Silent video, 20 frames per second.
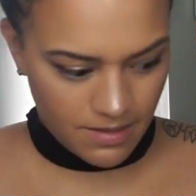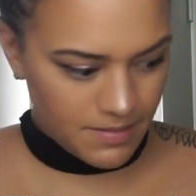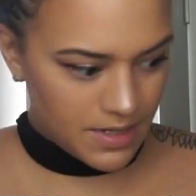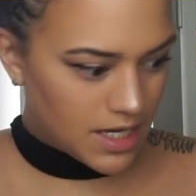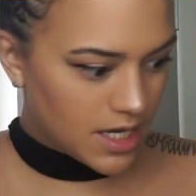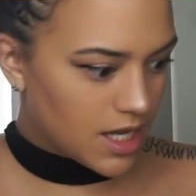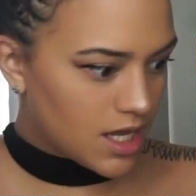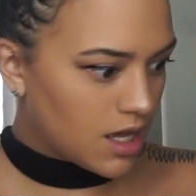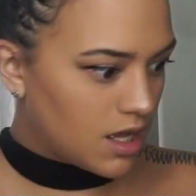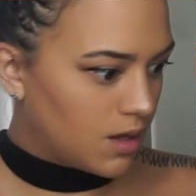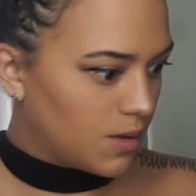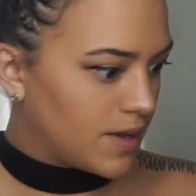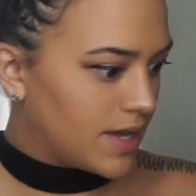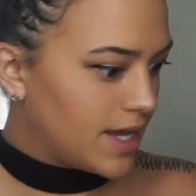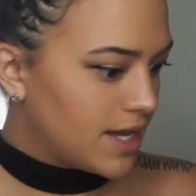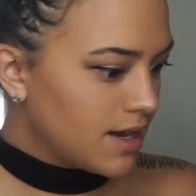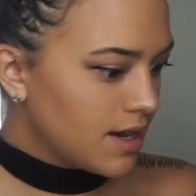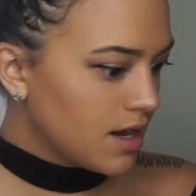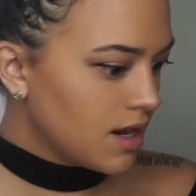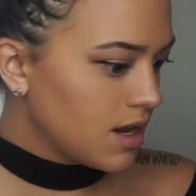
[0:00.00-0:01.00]
I'm gonna go
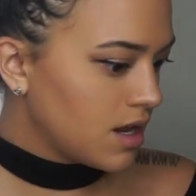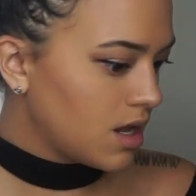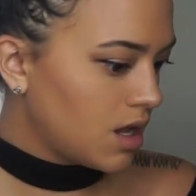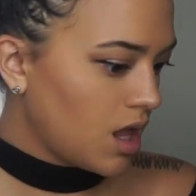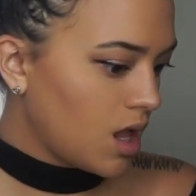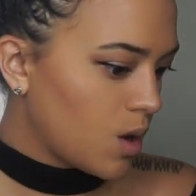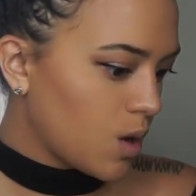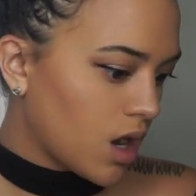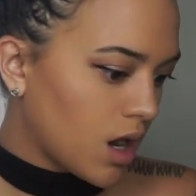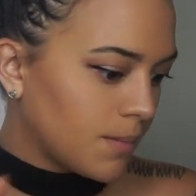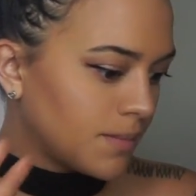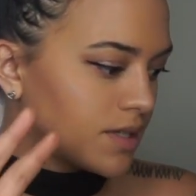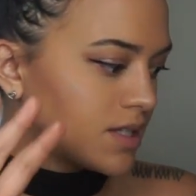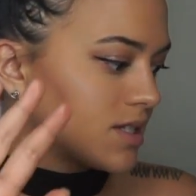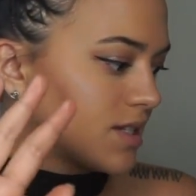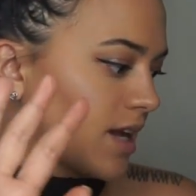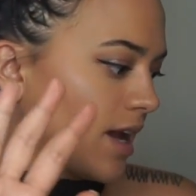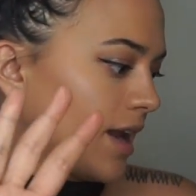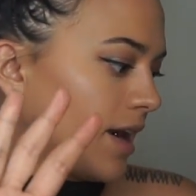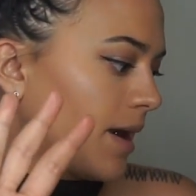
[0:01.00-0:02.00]
in, we're
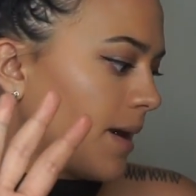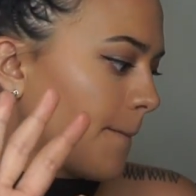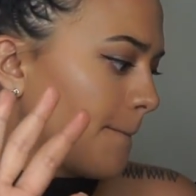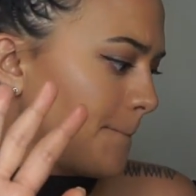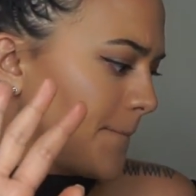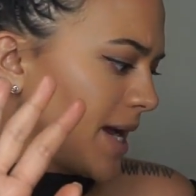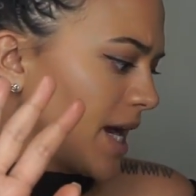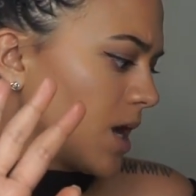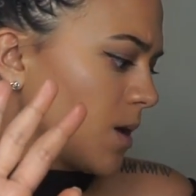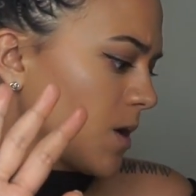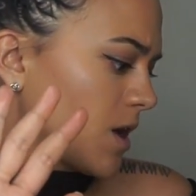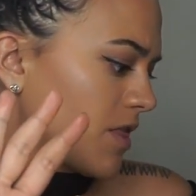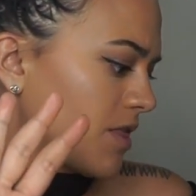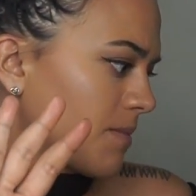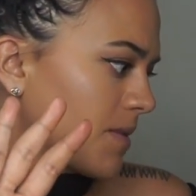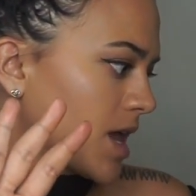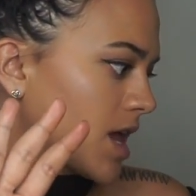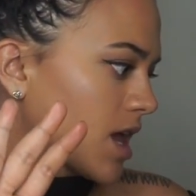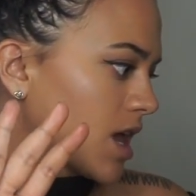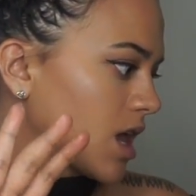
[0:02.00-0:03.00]
almost done, bear with
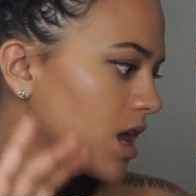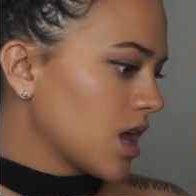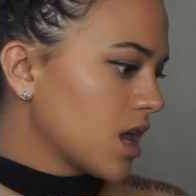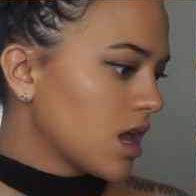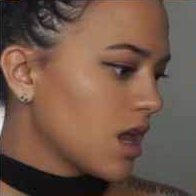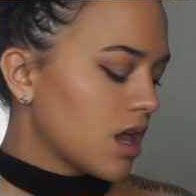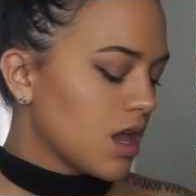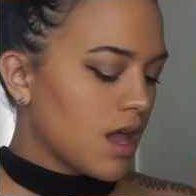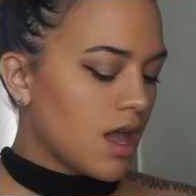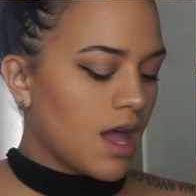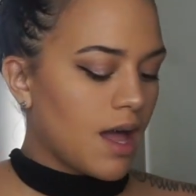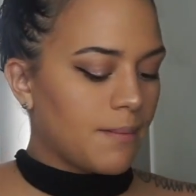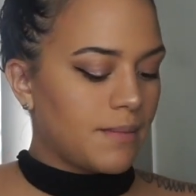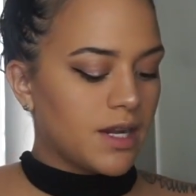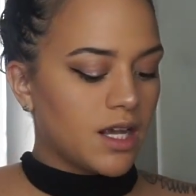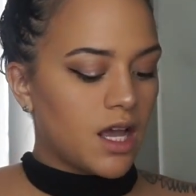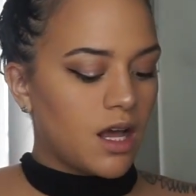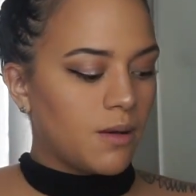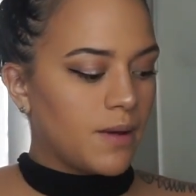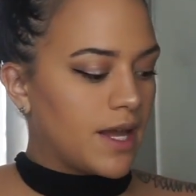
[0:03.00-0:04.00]
me. I'm
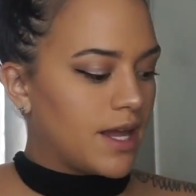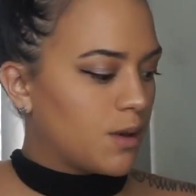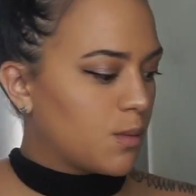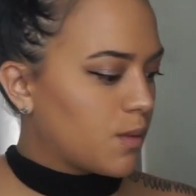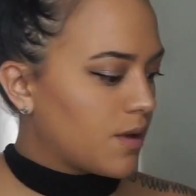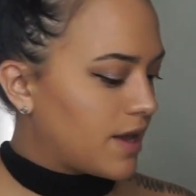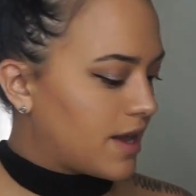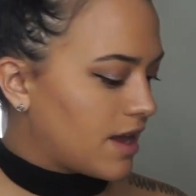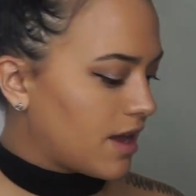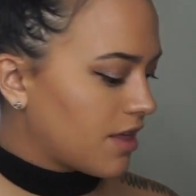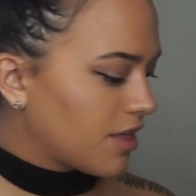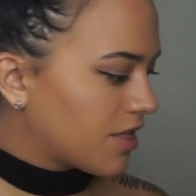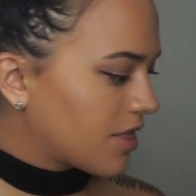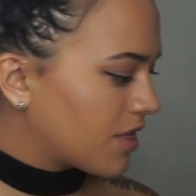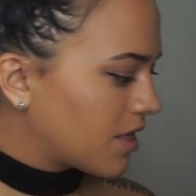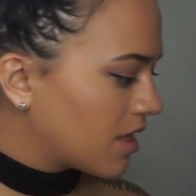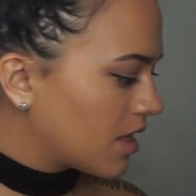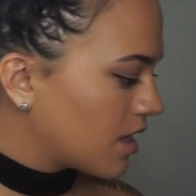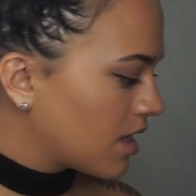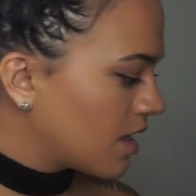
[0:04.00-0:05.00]
gonna go in
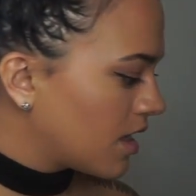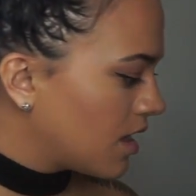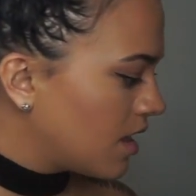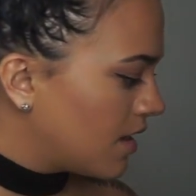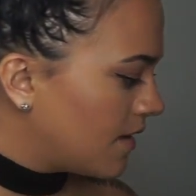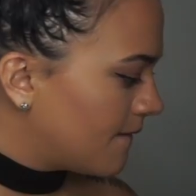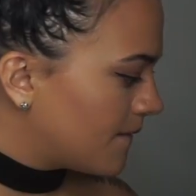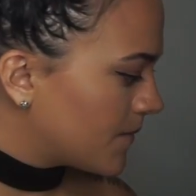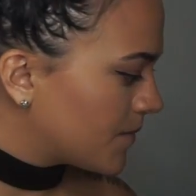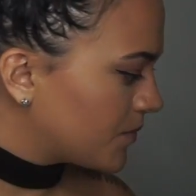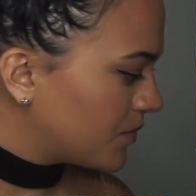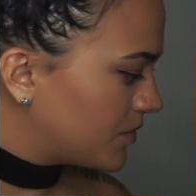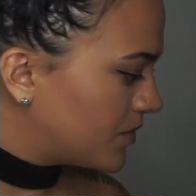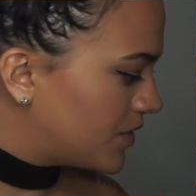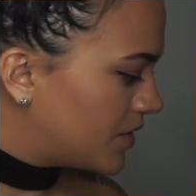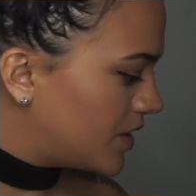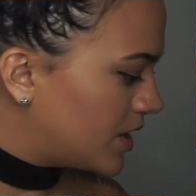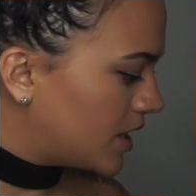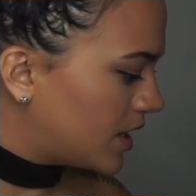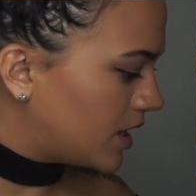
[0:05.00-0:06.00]
with
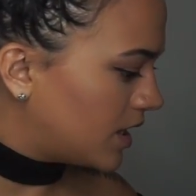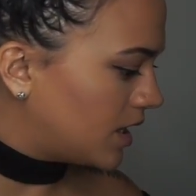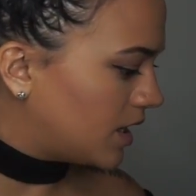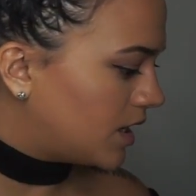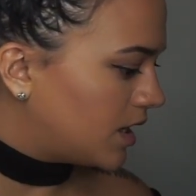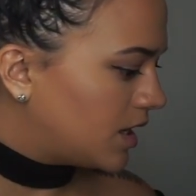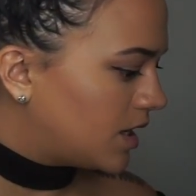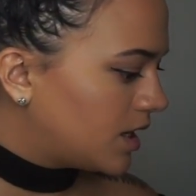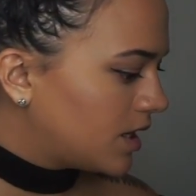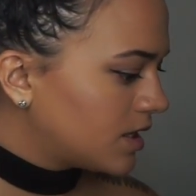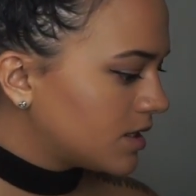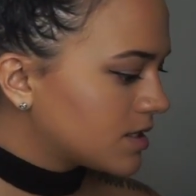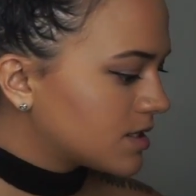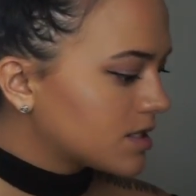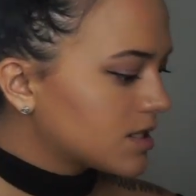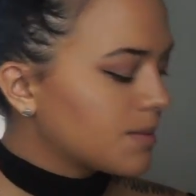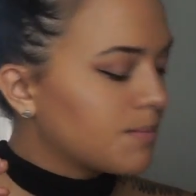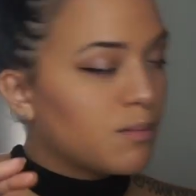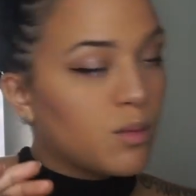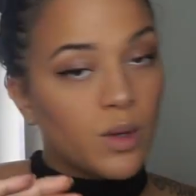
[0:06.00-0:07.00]

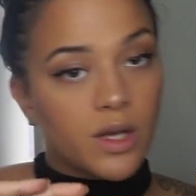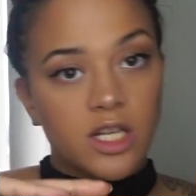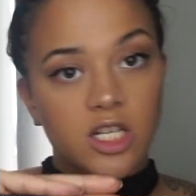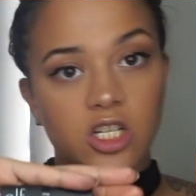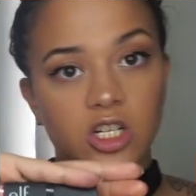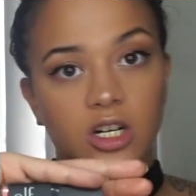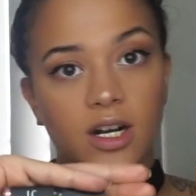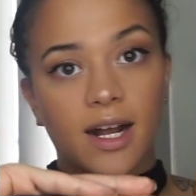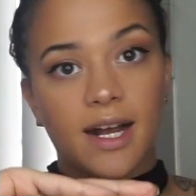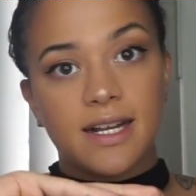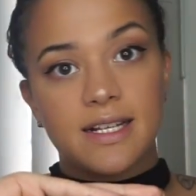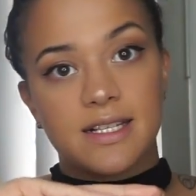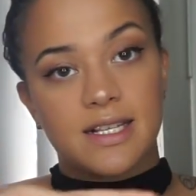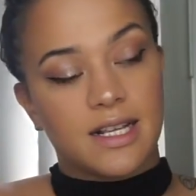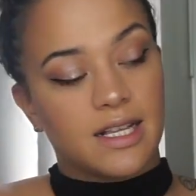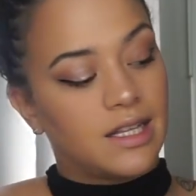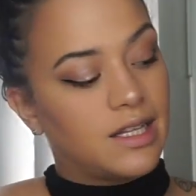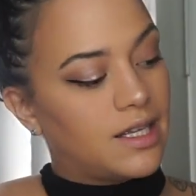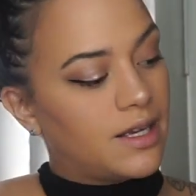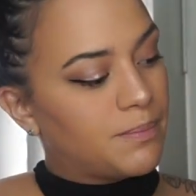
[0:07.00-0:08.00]
this
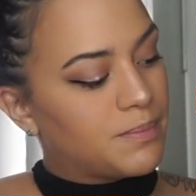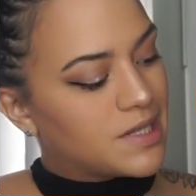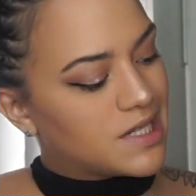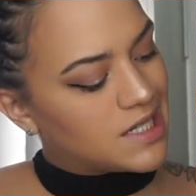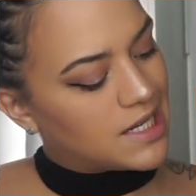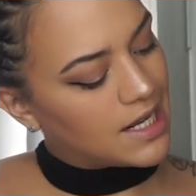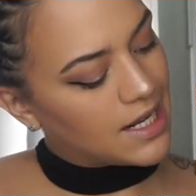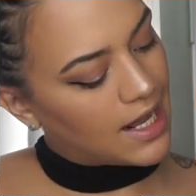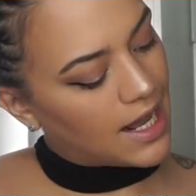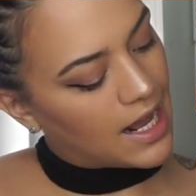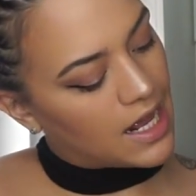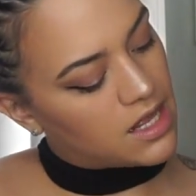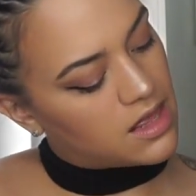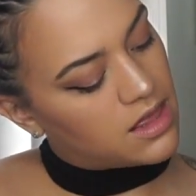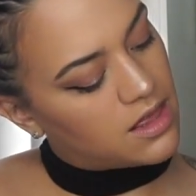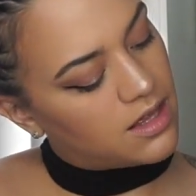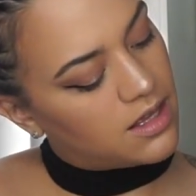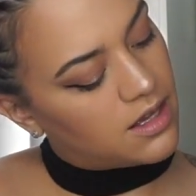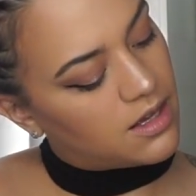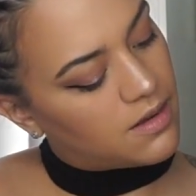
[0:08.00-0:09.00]
moisturizing lipstick
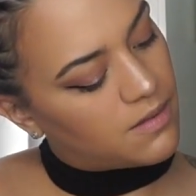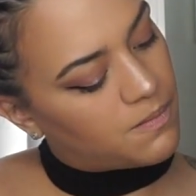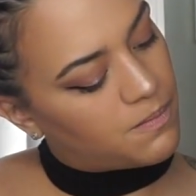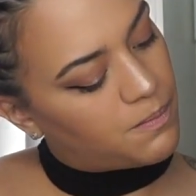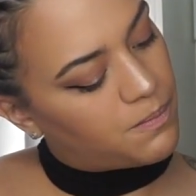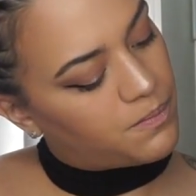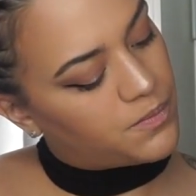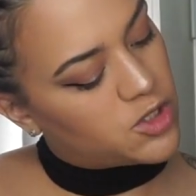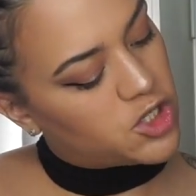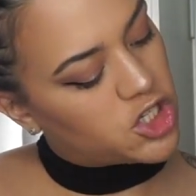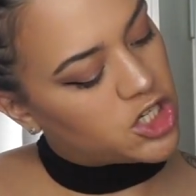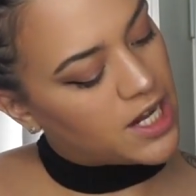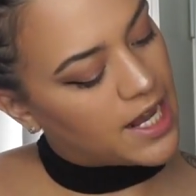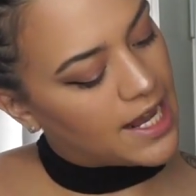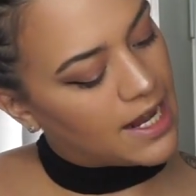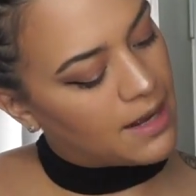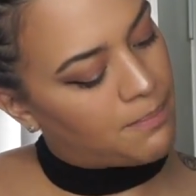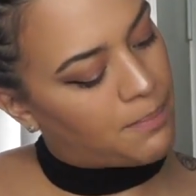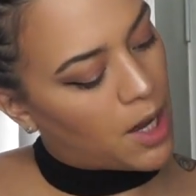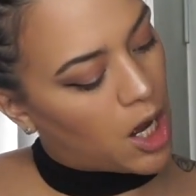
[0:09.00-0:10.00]
in the
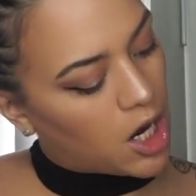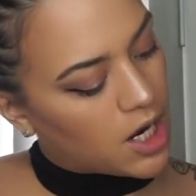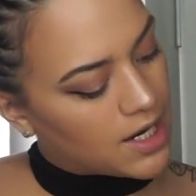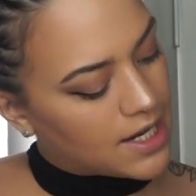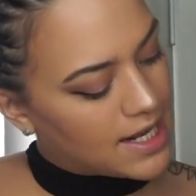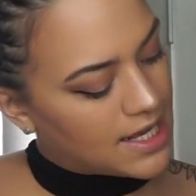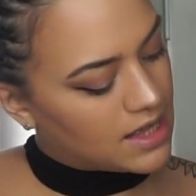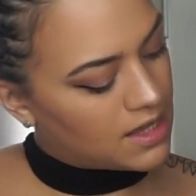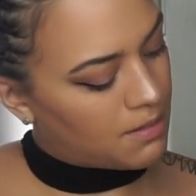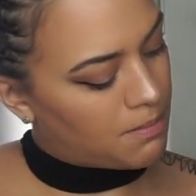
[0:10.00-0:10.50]
shade Party in